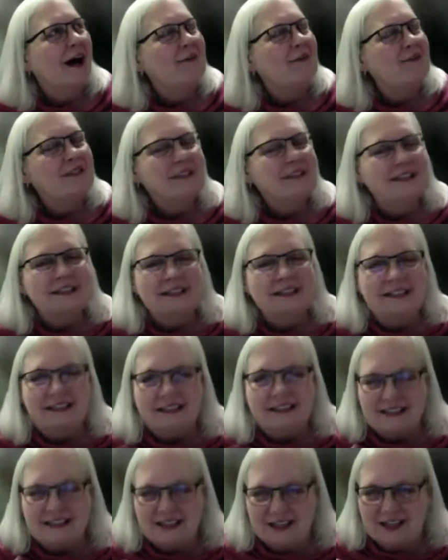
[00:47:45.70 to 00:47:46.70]

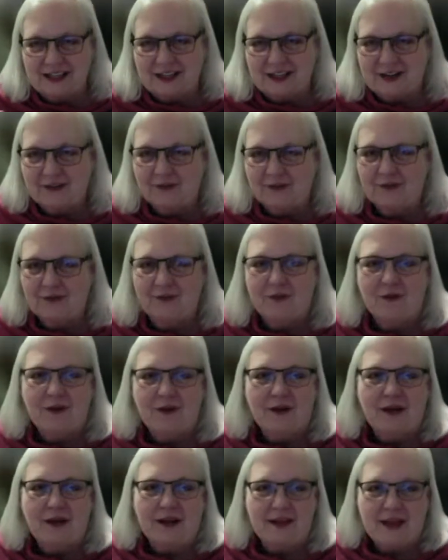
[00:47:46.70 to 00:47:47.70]
distancing.
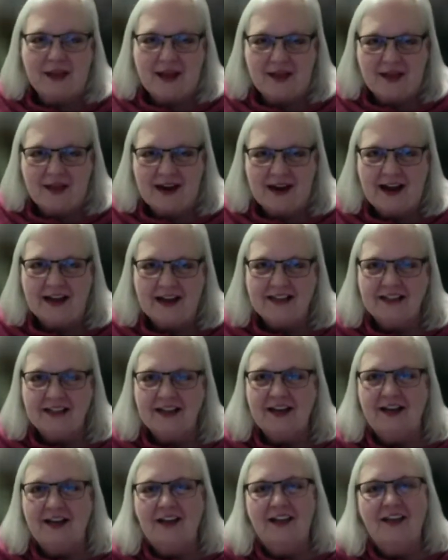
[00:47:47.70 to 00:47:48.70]
And that
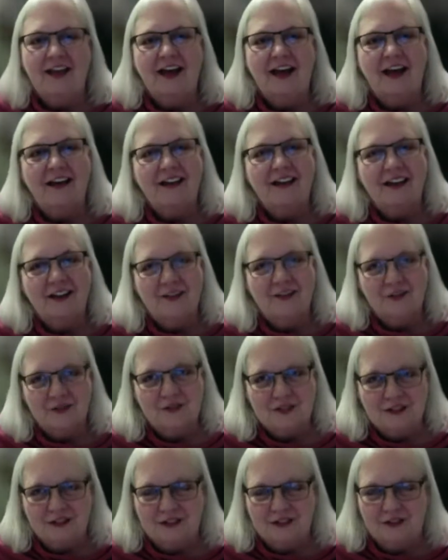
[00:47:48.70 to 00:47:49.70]
idea that, do
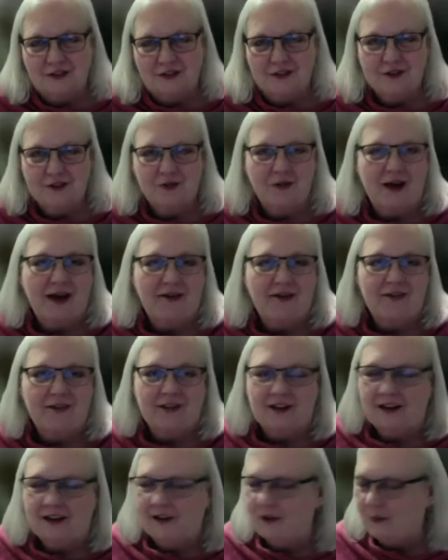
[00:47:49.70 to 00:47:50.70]
you have,
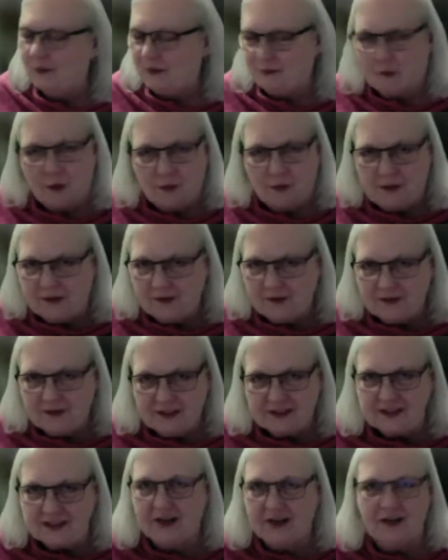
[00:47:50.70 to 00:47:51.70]
before we even
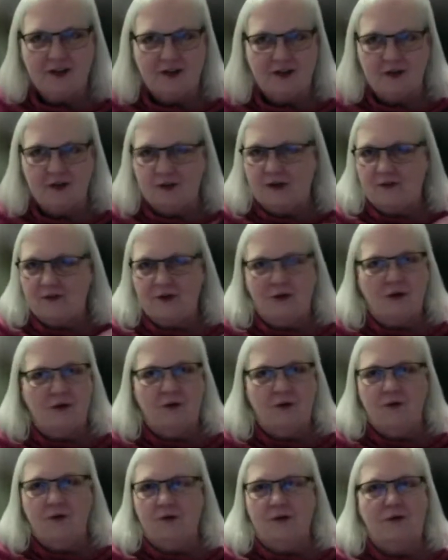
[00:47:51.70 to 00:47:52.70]
get started, you have
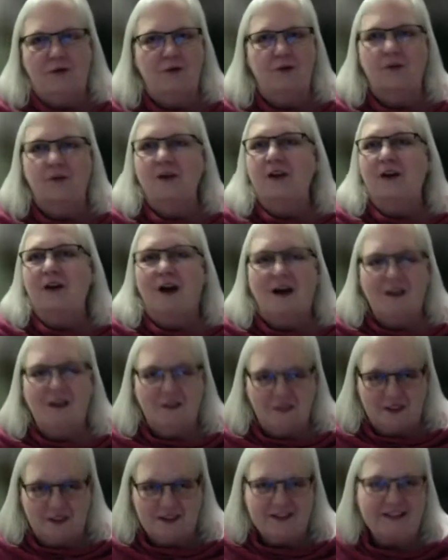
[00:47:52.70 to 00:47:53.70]
to read all
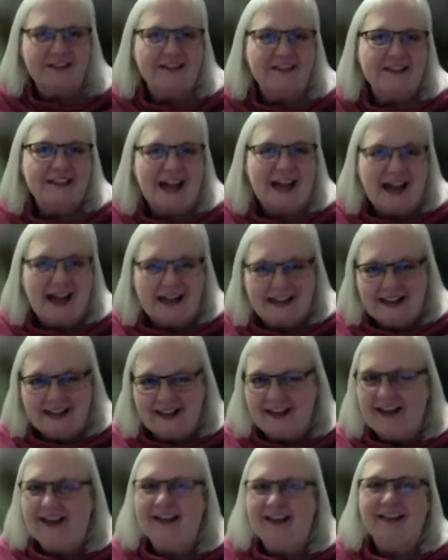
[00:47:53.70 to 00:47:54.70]
of this and sign
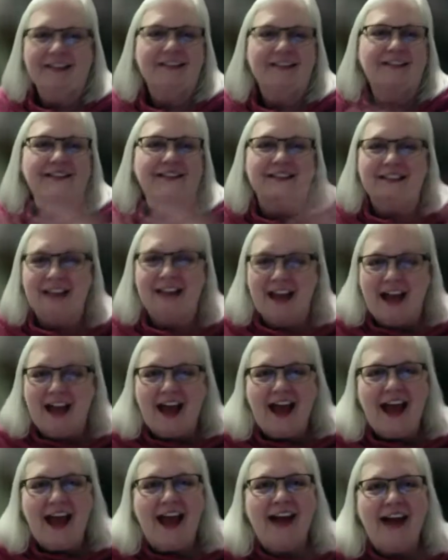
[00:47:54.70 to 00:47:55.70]
things.
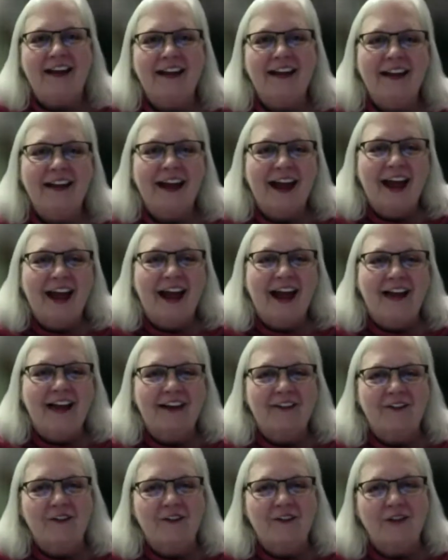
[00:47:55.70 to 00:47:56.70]
And
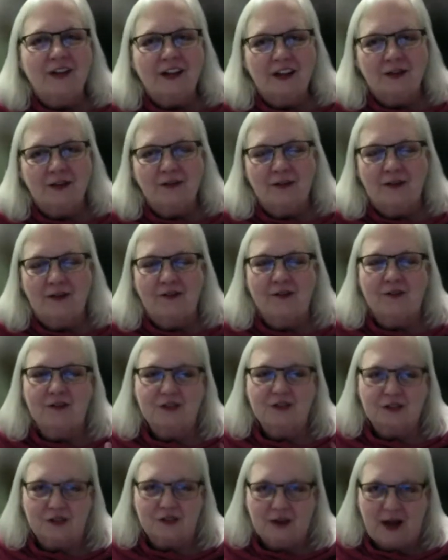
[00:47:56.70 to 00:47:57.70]
if you can get rid of
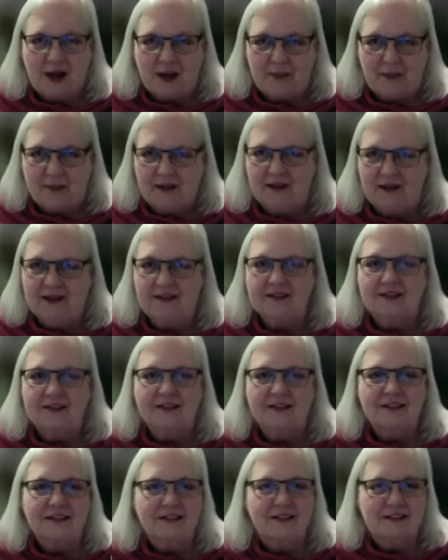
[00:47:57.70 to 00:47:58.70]
those trappings
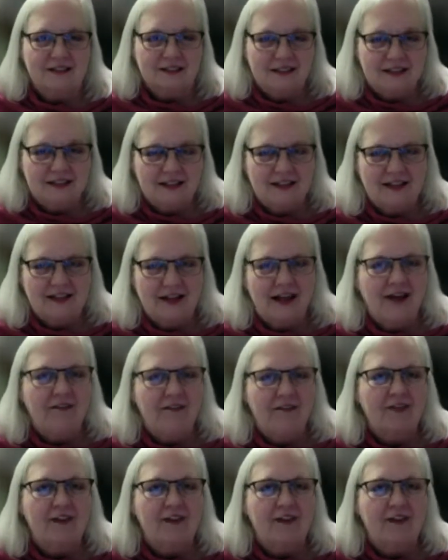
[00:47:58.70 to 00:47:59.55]
and just sit and have the